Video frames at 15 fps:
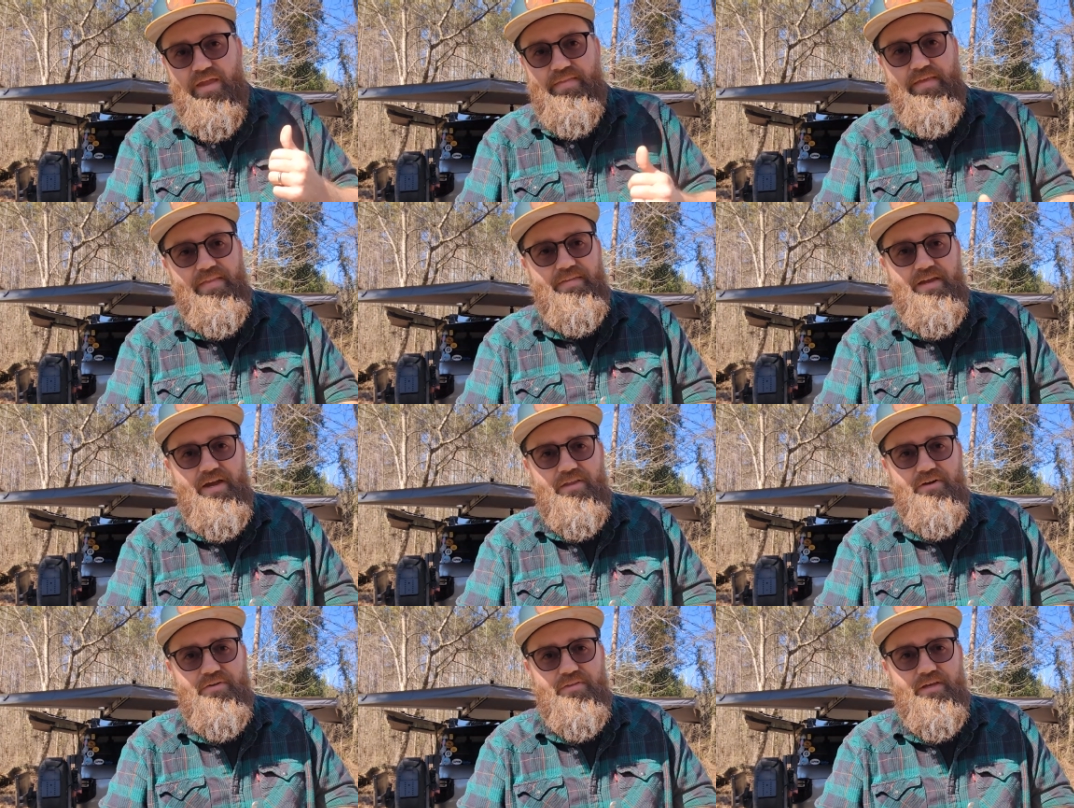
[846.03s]
And then the
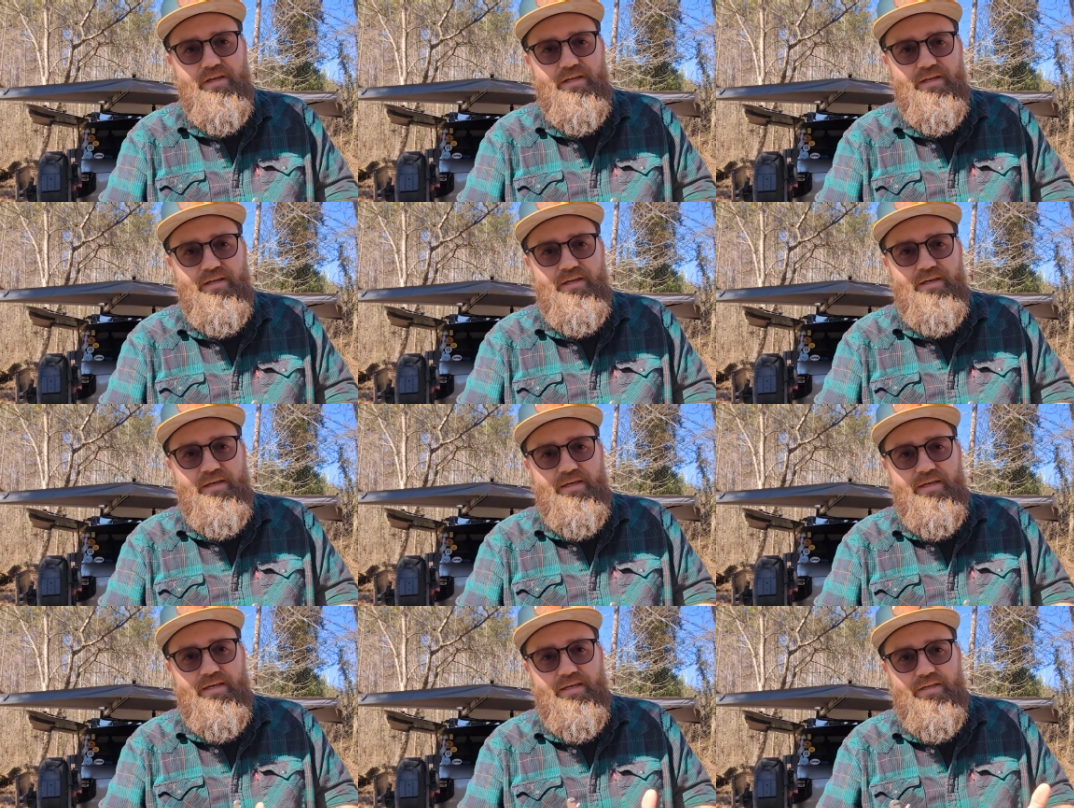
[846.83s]
other thing
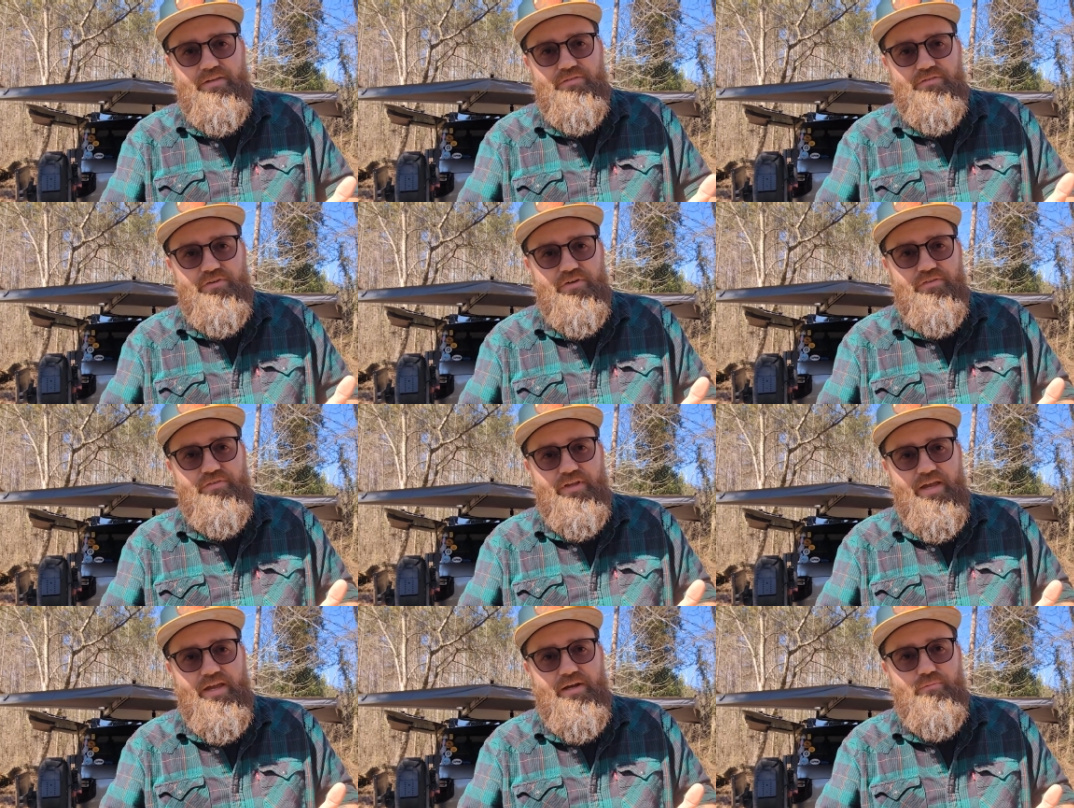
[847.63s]
is
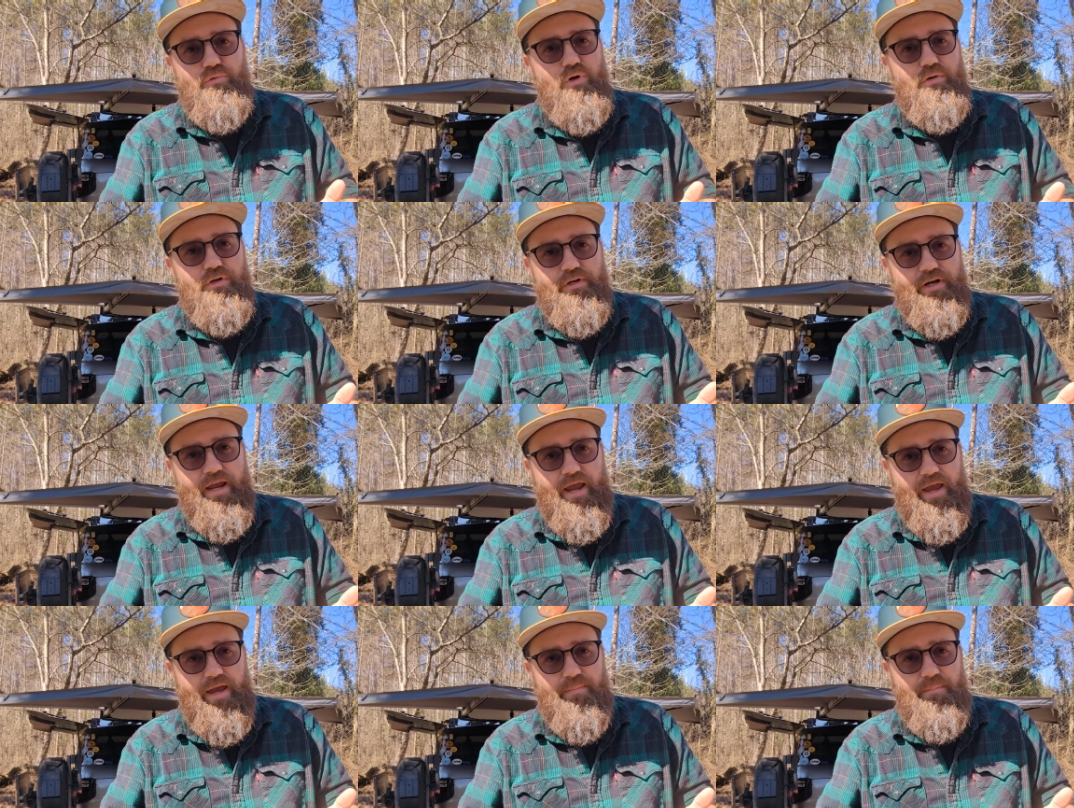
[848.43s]
just a roller
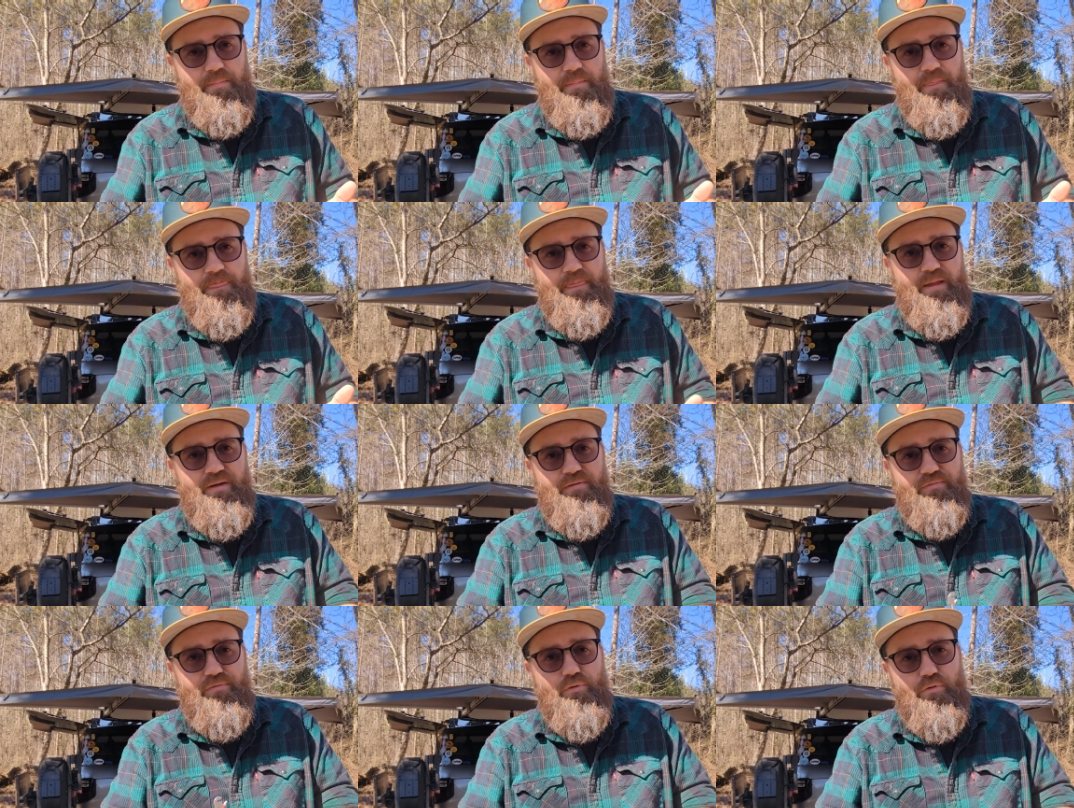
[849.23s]
cam
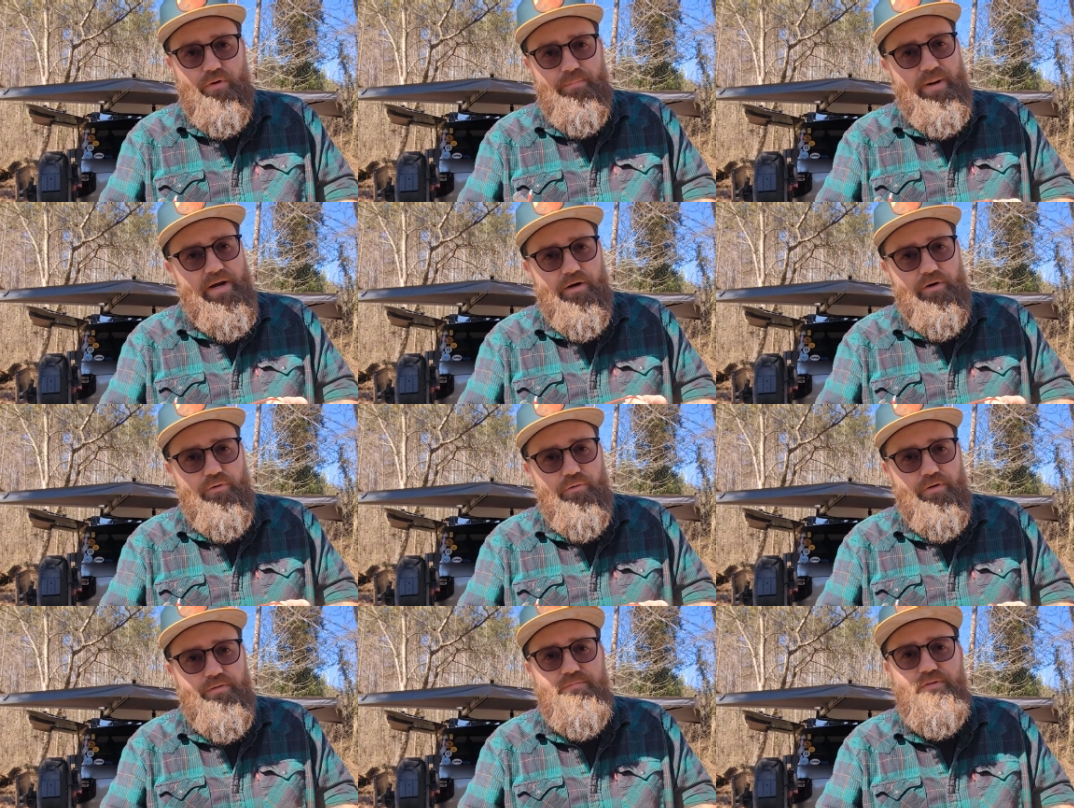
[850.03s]
for
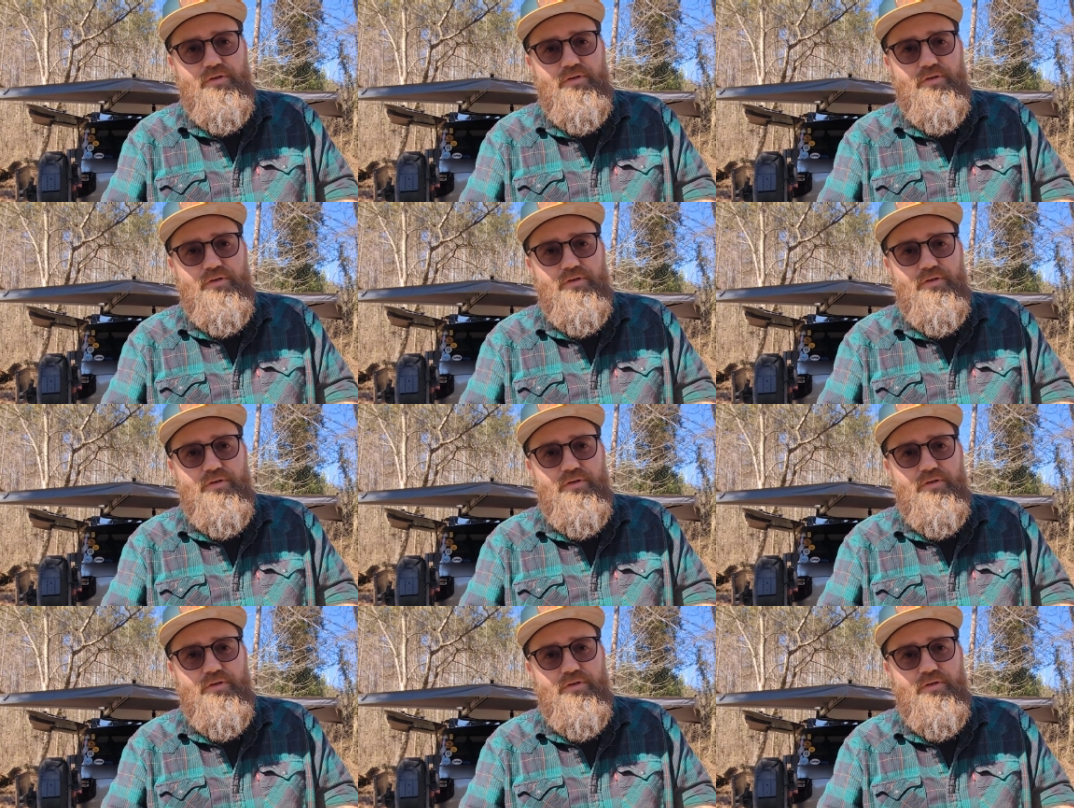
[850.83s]
paracord.